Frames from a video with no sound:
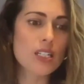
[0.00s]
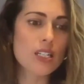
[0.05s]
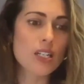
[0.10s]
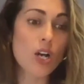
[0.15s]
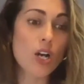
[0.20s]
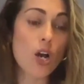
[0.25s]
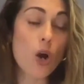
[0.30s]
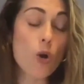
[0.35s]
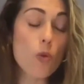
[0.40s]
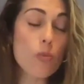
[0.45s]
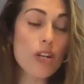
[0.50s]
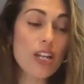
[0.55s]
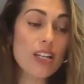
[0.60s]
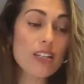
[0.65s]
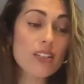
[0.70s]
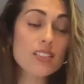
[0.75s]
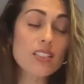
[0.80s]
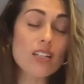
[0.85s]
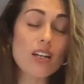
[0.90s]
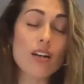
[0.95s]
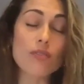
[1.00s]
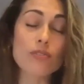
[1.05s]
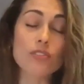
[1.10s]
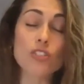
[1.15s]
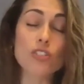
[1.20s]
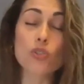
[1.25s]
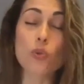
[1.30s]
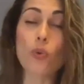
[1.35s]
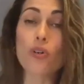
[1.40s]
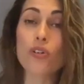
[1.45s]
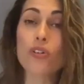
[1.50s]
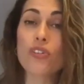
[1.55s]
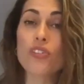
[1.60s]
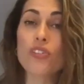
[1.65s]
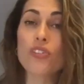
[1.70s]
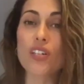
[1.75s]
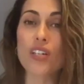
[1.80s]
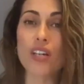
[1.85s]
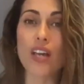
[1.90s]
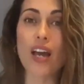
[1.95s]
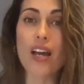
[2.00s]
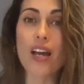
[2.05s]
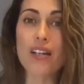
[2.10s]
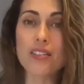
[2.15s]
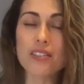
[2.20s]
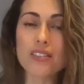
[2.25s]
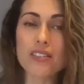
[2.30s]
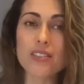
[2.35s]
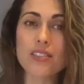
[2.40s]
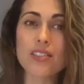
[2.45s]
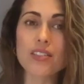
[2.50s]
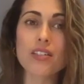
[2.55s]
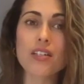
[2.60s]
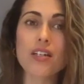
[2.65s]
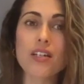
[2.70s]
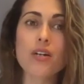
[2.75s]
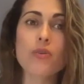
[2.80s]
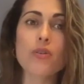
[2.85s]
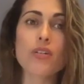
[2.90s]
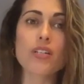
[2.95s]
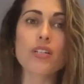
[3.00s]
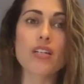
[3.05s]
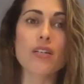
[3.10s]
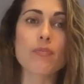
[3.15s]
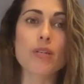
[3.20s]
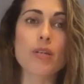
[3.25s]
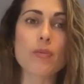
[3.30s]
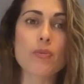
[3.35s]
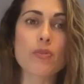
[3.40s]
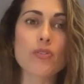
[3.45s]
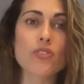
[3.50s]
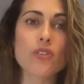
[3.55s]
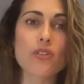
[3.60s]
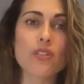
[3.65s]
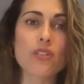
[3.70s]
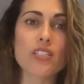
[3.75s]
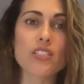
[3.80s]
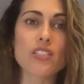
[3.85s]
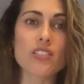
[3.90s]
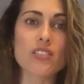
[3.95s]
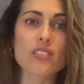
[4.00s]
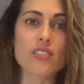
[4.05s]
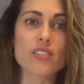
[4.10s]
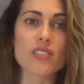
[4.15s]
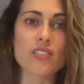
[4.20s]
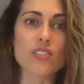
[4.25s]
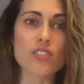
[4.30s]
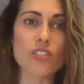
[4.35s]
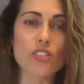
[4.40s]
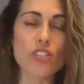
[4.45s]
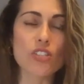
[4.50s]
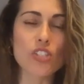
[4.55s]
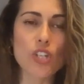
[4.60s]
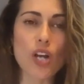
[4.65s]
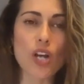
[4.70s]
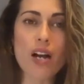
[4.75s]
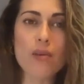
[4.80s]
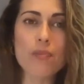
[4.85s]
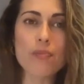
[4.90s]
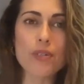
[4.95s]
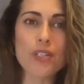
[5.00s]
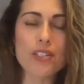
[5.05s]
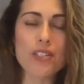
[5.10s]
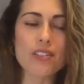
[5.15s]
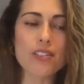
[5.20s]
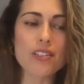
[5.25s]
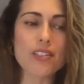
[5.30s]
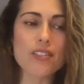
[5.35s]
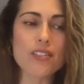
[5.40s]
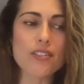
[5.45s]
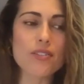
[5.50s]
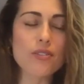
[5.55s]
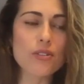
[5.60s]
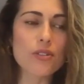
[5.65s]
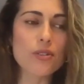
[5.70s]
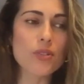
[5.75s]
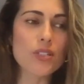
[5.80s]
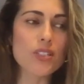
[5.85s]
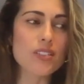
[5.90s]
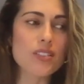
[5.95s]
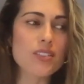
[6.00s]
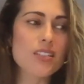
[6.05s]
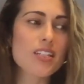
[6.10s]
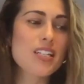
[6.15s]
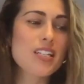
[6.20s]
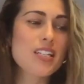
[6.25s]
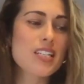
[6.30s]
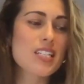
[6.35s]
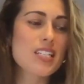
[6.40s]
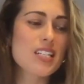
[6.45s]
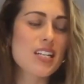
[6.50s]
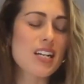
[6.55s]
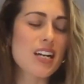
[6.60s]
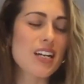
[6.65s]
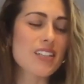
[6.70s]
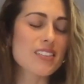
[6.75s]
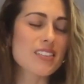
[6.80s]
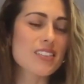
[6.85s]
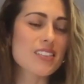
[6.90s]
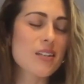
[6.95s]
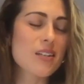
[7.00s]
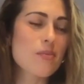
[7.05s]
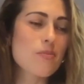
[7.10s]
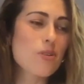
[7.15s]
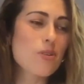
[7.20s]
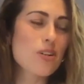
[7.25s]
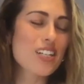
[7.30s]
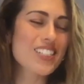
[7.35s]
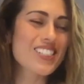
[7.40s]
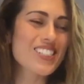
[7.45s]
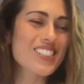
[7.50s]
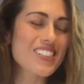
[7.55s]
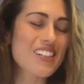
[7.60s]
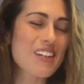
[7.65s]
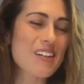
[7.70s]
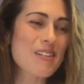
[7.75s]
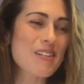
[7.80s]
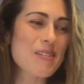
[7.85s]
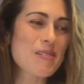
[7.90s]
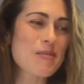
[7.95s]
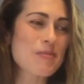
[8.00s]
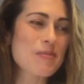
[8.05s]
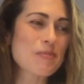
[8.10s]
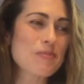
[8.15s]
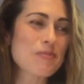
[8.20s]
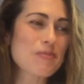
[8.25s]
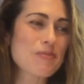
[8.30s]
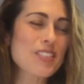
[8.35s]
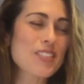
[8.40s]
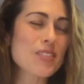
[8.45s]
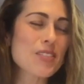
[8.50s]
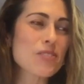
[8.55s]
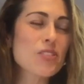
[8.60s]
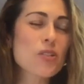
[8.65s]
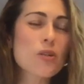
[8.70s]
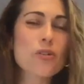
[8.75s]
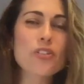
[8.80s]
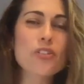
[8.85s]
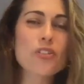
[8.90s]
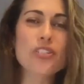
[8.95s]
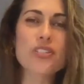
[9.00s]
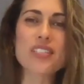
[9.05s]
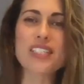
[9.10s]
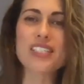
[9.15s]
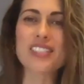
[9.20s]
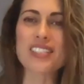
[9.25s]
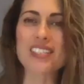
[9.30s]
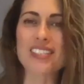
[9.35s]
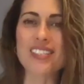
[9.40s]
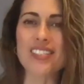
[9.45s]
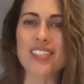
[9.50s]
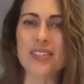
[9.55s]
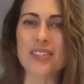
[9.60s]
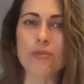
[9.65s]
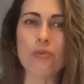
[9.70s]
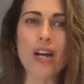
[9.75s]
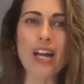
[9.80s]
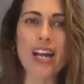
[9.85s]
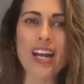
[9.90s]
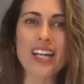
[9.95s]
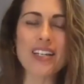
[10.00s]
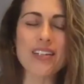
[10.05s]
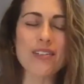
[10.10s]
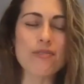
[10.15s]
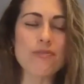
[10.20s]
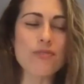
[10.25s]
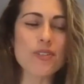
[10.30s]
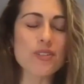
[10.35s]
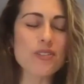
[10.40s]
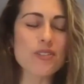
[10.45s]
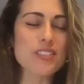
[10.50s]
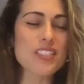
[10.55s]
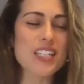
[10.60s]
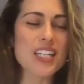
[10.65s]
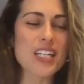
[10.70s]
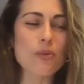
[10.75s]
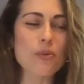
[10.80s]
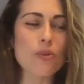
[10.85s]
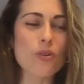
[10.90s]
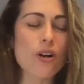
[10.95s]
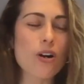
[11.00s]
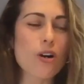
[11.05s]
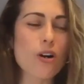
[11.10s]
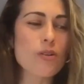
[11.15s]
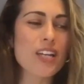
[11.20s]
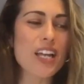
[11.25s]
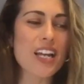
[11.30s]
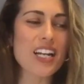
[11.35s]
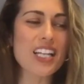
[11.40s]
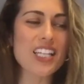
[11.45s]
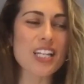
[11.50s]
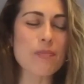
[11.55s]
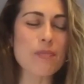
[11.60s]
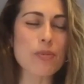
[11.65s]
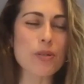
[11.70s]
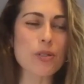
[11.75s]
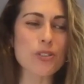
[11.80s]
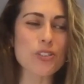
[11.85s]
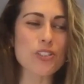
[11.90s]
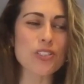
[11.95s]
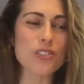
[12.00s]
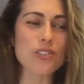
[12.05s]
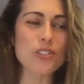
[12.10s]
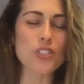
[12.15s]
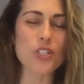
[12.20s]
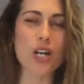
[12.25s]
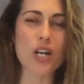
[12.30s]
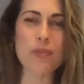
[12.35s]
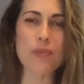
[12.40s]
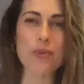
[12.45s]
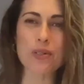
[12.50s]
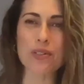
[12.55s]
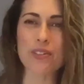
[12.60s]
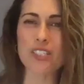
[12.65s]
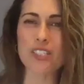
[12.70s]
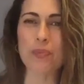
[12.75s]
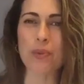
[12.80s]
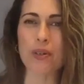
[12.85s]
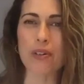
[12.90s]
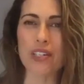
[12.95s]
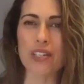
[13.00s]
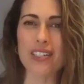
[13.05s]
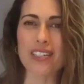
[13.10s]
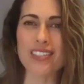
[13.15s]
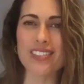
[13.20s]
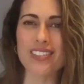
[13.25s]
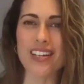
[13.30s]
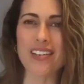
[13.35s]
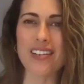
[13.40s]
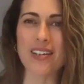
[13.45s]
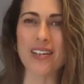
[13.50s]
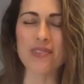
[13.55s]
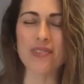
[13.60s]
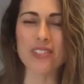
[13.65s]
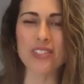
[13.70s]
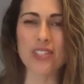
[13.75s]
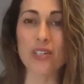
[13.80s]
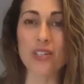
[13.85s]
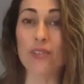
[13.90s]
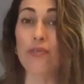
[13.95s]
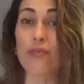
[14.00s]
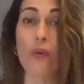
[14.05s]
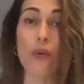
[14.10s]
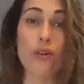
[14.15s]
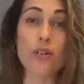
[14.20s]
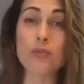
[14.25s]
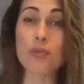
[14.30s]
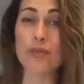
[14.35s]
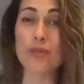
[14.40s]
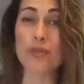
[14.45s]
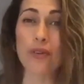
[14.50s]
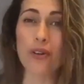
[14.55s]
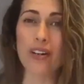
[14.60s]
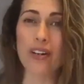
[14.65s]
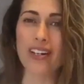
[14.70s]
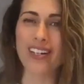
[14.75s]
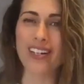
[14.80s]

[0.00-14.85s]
openings of stores again, and people starting to shop in a new and somewhat, socially distant way. It feels like we're all getting that personal shopper experience that none of us could afford before.